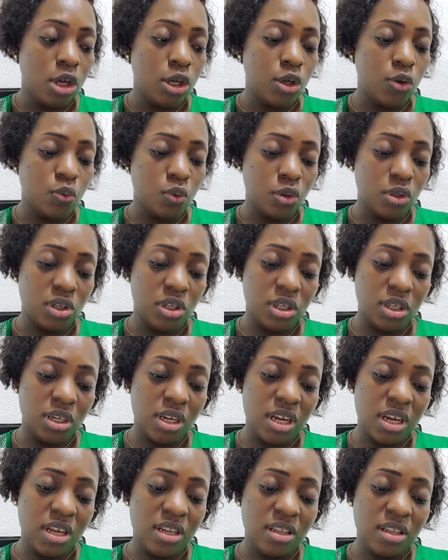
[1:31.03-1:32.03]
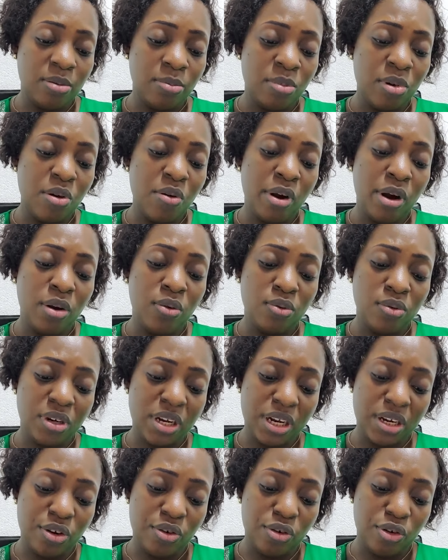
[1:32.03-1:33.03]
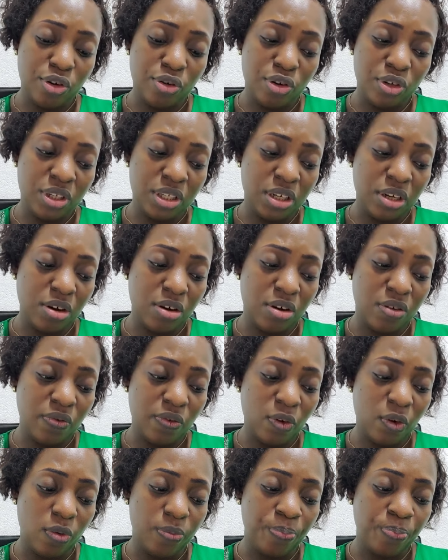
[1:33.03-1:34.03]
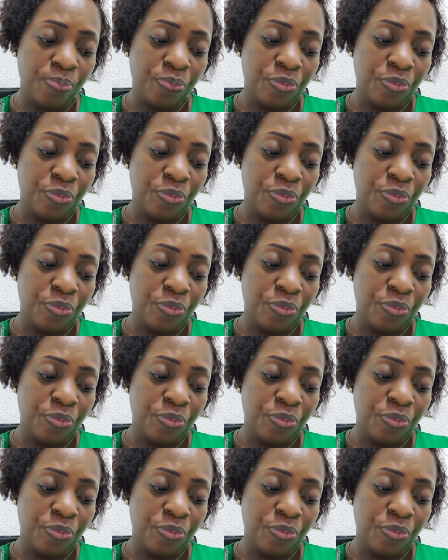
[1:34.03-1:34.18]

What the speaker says: you will see the miracle that you're trusting God for,